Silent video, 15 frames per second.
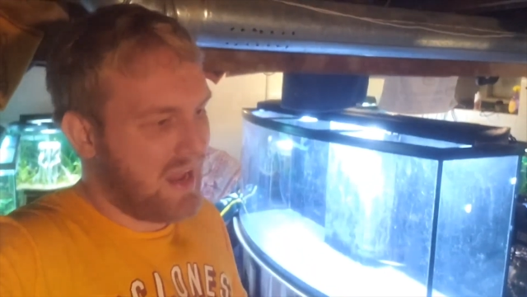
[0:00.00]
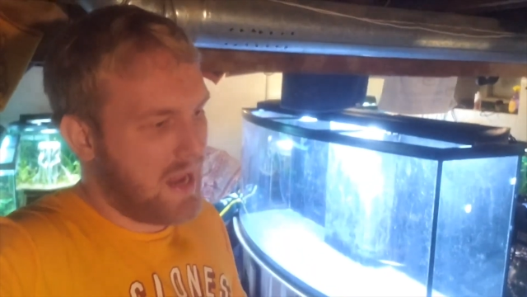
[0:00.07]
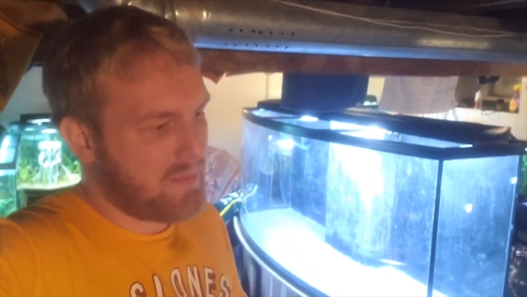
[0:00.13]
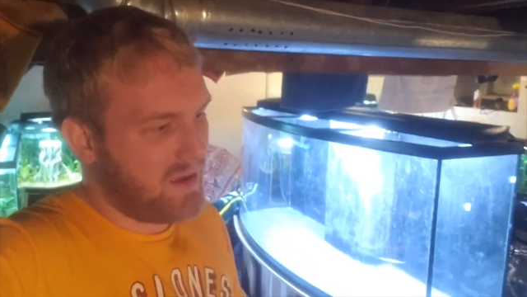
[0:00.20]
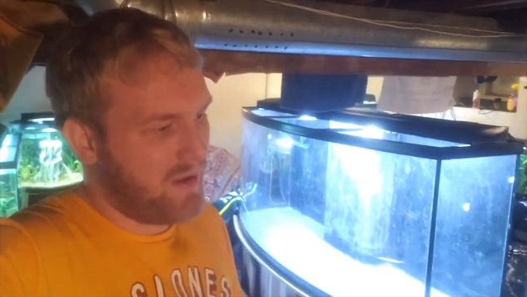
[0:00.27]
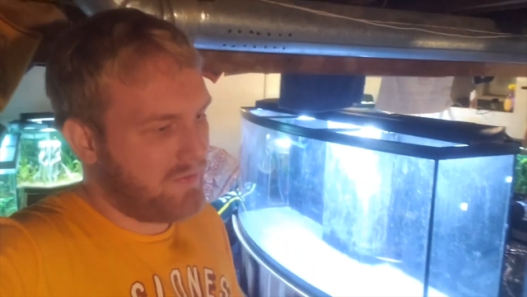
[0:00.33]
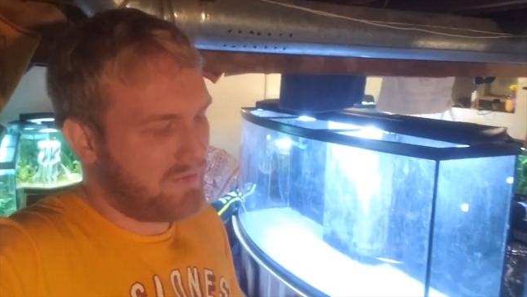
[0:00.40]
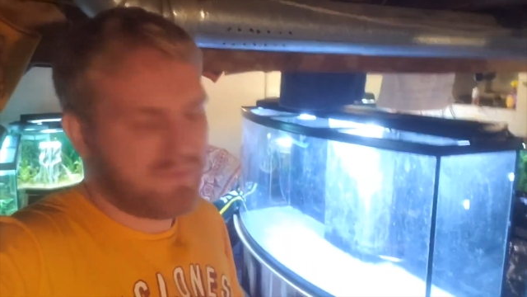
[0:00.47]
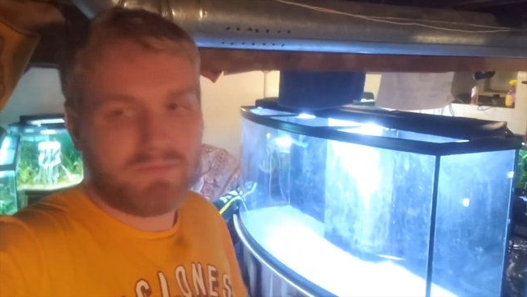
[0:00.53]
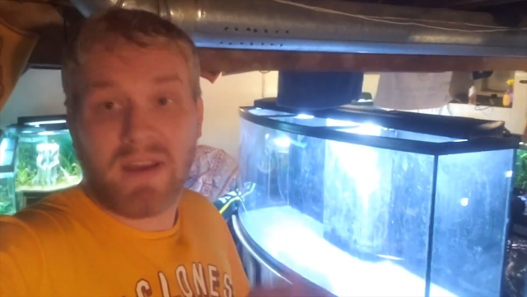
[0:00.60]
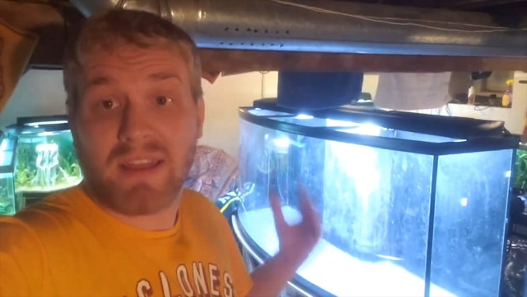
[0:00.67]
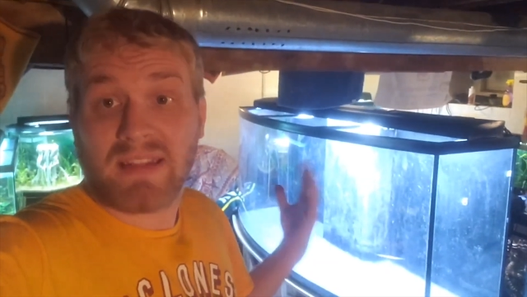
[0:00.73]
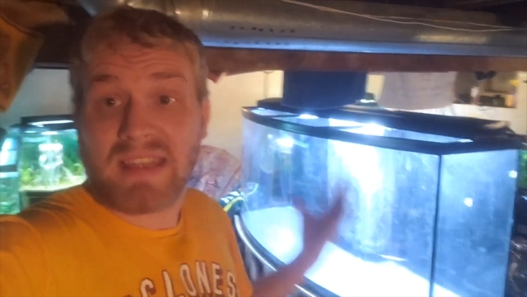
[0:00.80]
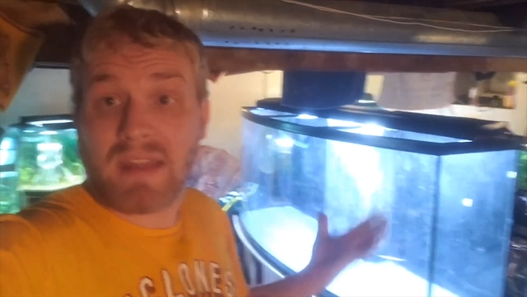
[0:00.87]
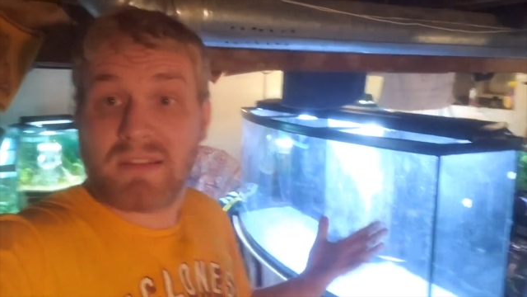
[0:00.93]
time
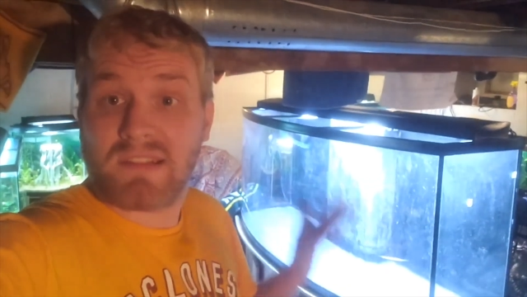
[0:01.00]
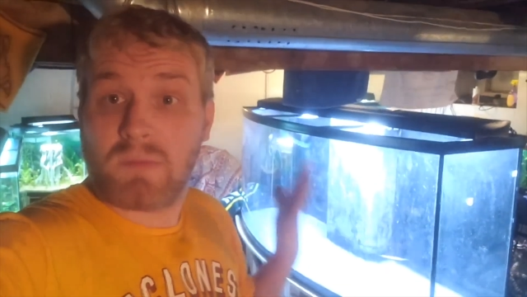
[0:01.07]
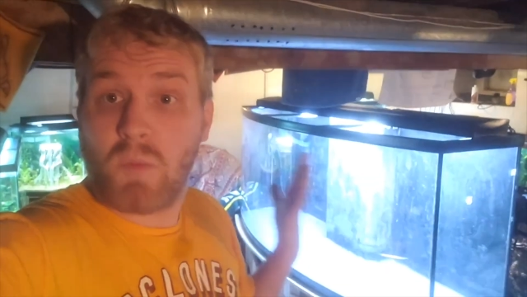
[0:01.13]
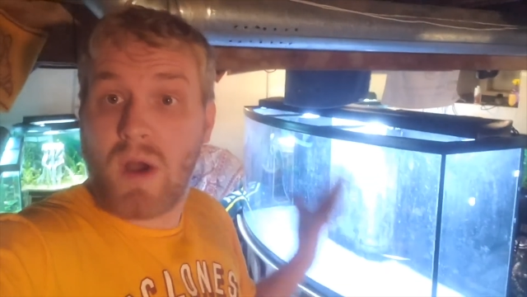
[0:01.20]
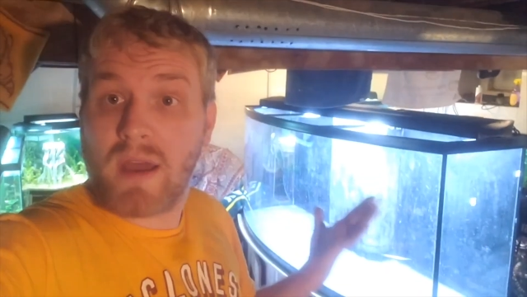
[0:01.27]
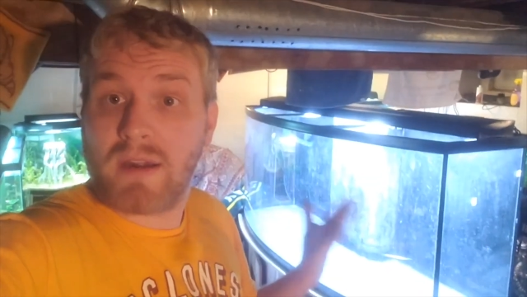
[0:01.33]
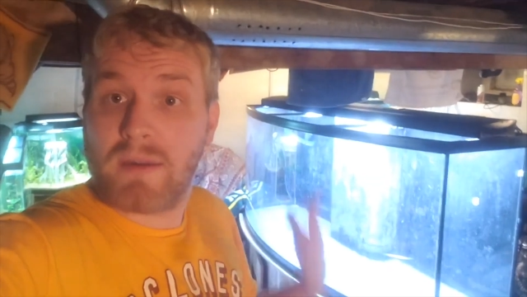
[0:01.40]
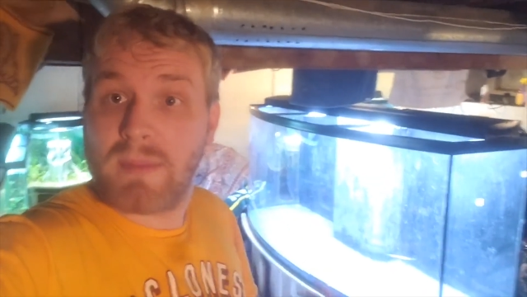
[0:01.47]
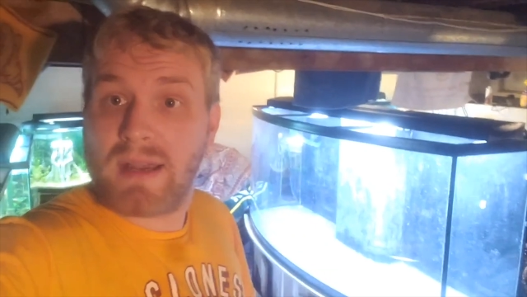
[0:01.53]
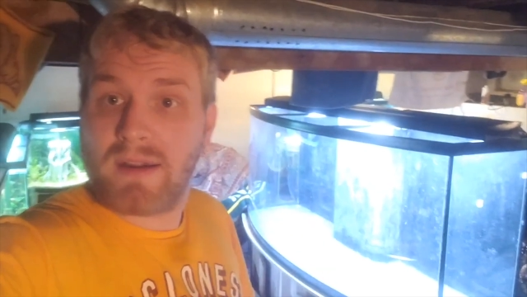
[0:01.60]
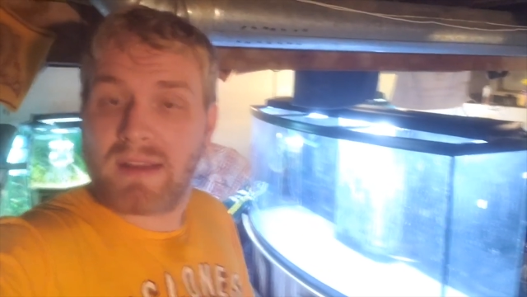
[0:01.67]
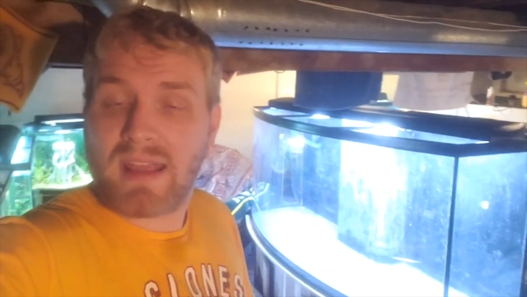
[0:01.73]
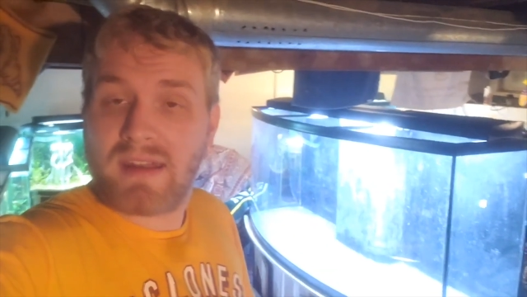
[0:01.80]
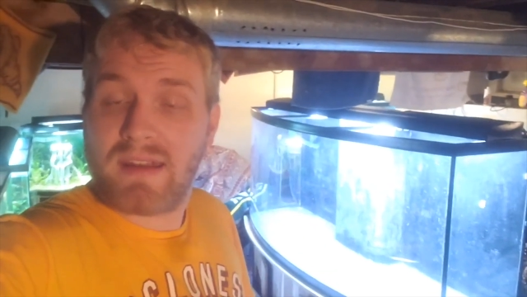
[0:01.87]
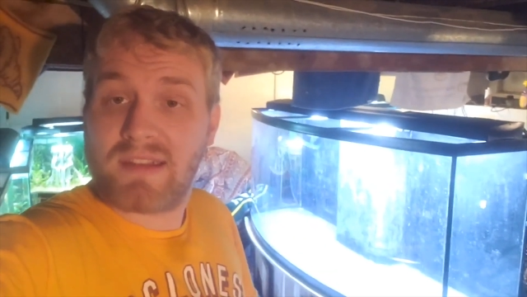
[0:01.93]
of finally getting some water
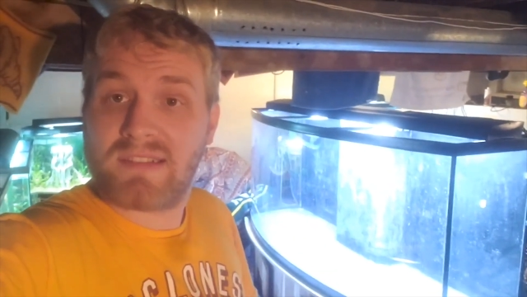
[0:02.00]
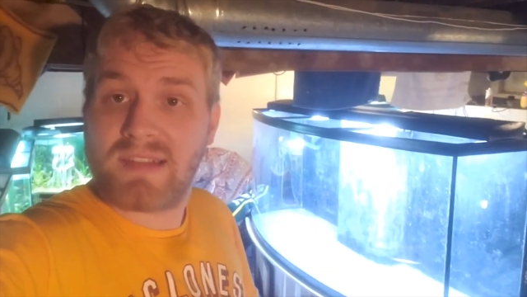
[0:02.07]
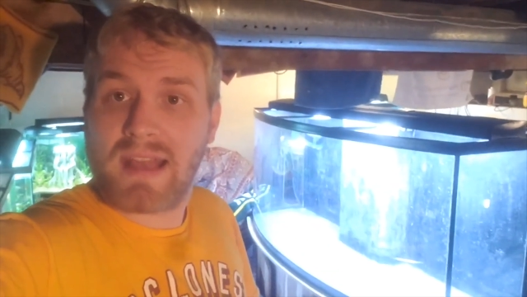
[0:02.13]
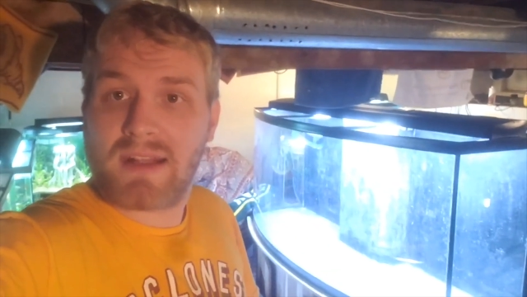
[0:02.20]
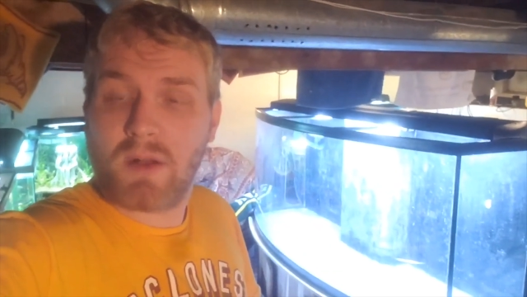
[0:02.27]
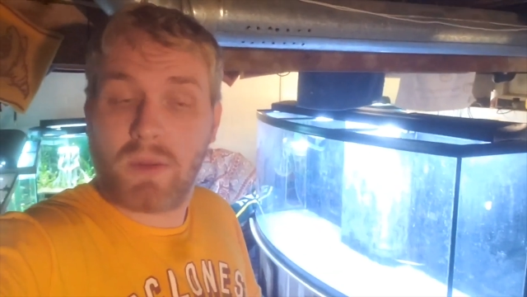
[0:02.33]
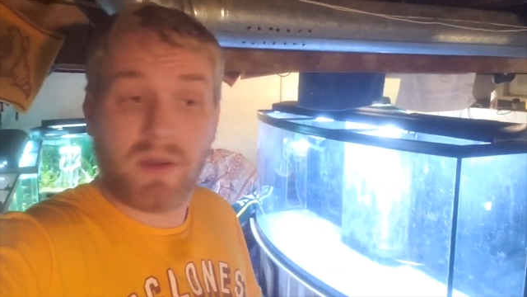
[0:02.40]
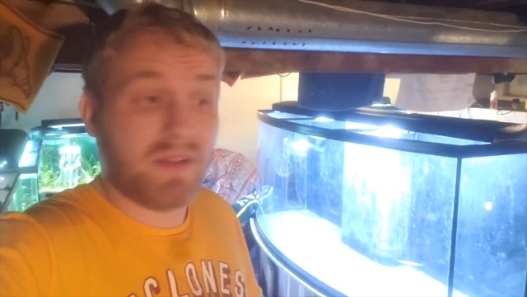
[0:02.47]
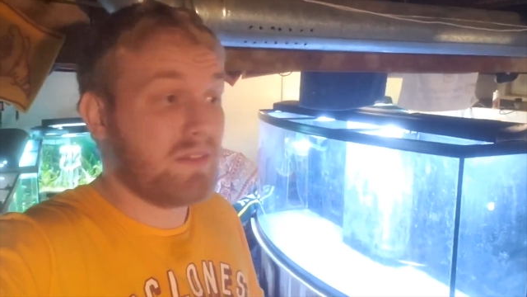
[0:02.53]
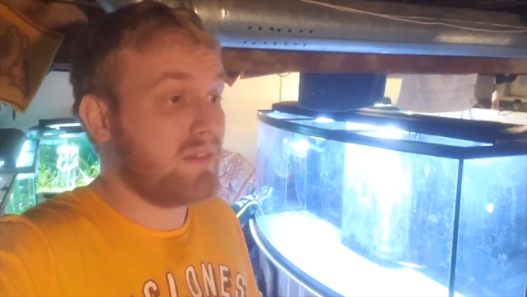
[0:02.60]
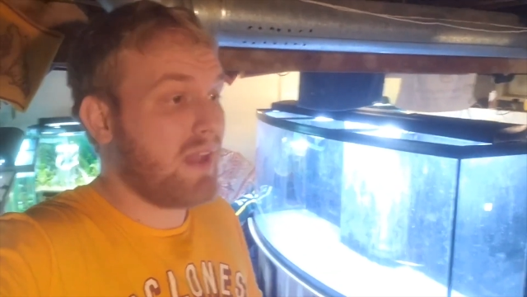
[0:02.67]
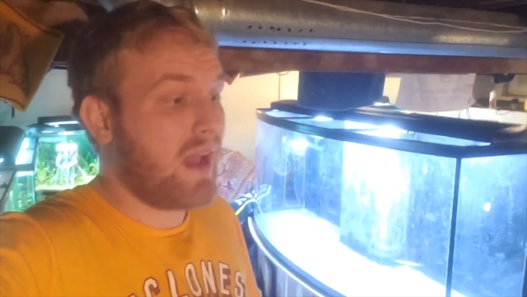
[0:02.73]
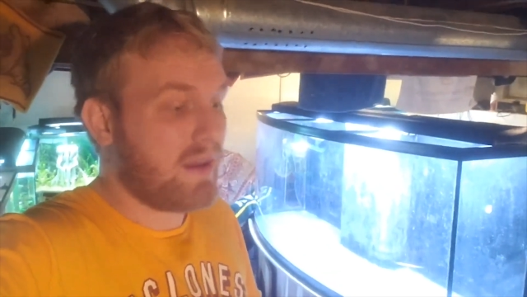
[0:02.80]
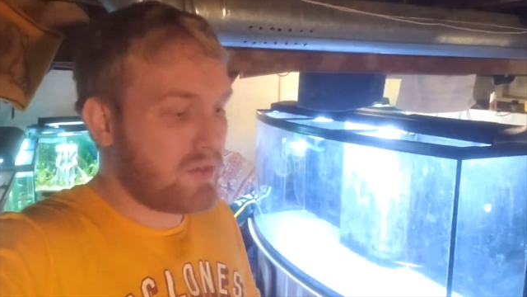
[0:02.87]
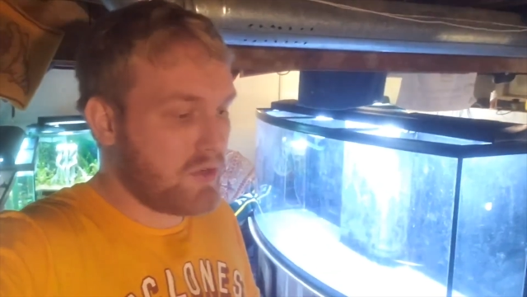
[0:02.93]
in there and getting it cycled
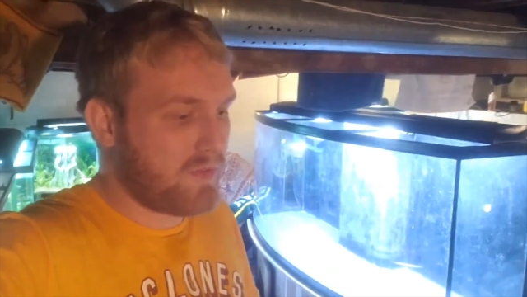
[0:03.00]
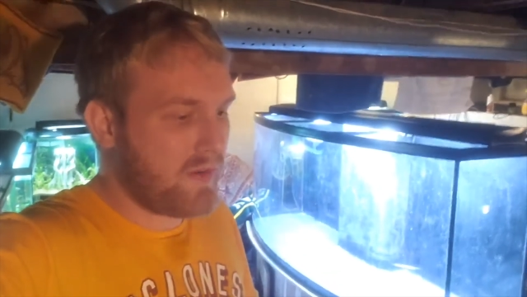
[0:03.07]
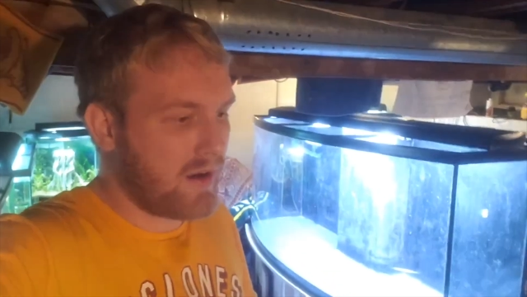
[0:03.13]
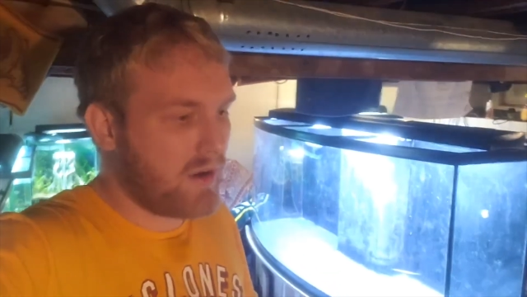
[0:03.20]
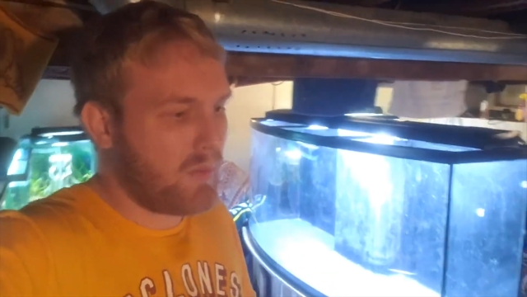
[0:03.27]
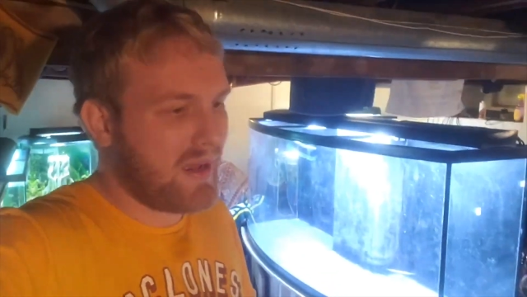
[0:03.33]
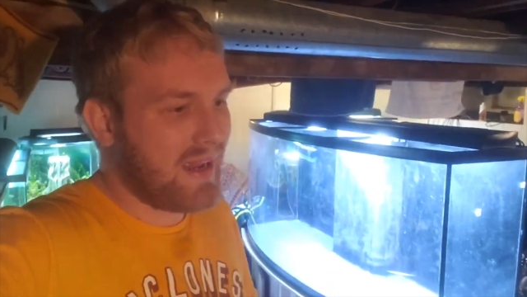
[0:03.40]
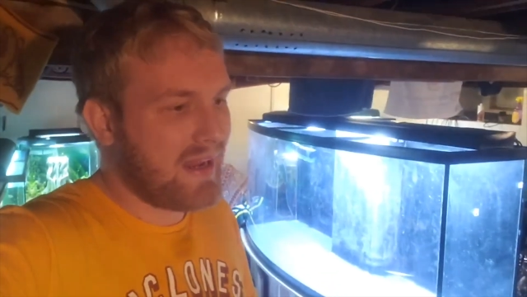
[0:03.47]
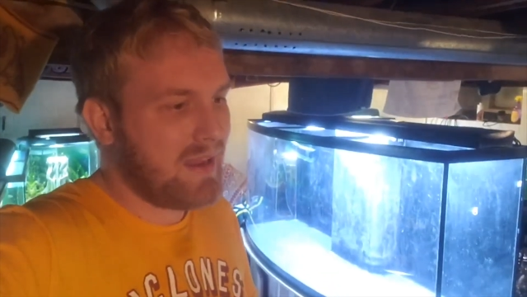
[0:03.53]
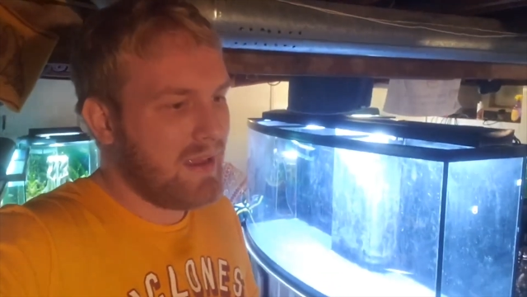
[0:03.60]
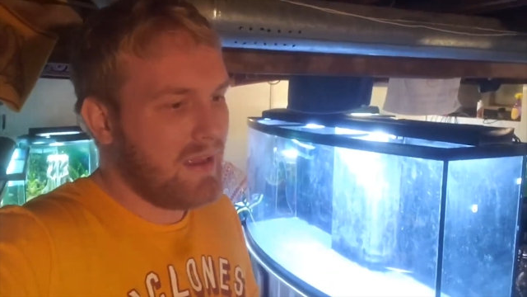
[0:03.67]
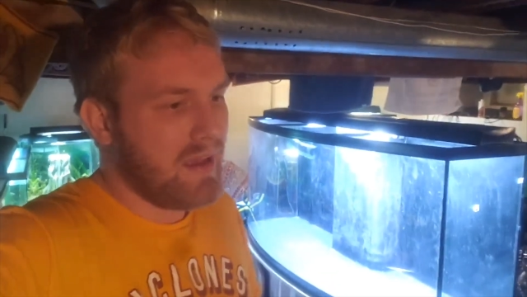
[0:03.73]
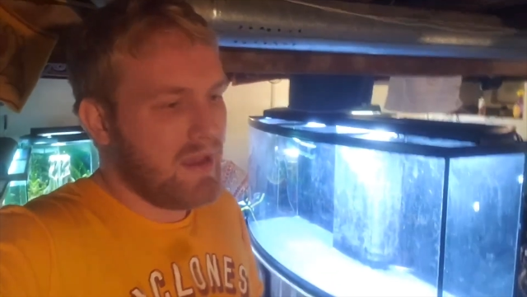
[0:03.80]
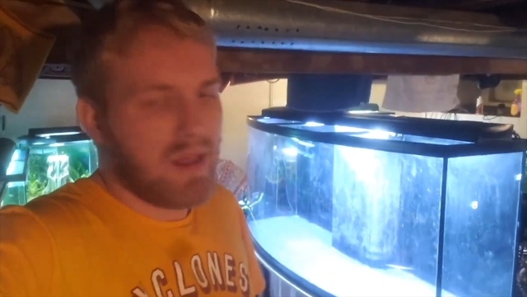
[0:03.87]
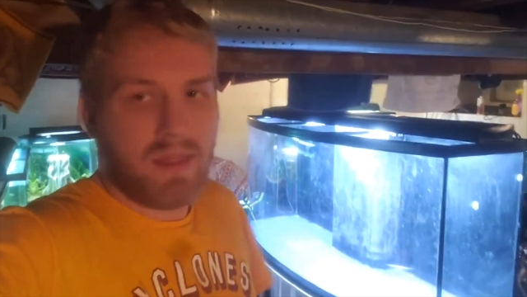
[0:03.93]
is not too far
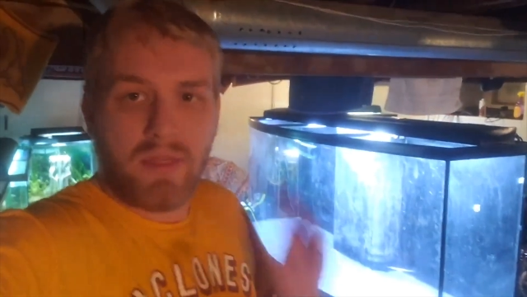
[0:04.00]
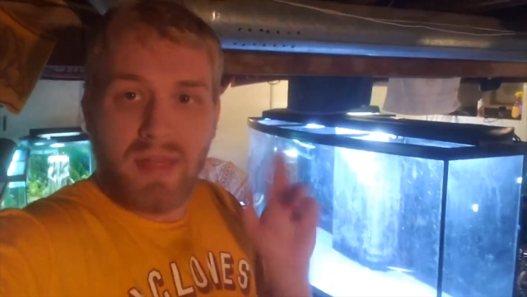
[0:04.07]
away.